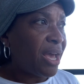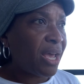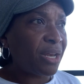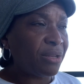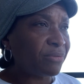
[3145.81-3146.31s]

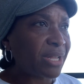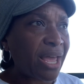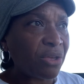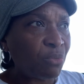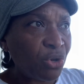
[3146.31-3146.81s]
and he was
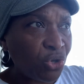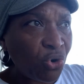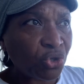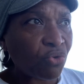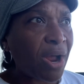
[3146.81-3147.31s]
like, well,
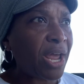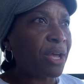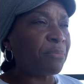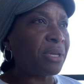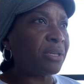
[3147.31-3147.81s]
you try
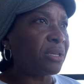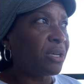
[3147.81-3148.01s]
him and